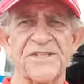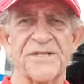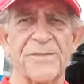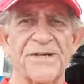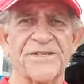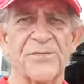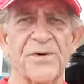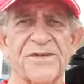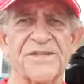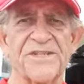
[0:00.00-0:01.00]
Just depends on
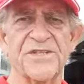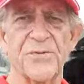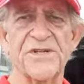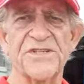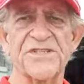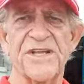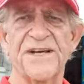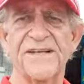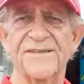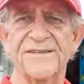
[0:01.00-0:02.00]
what the situation is
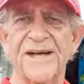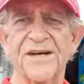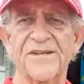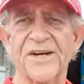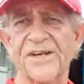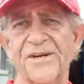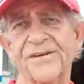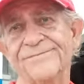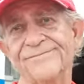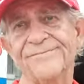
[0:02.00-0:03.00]
like and how lucky you
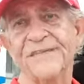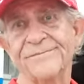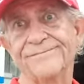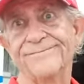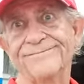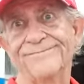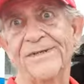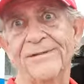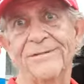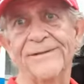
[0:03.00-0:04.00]
are. That's,
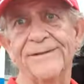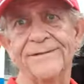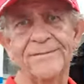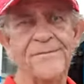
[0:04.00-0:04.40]
you know, really.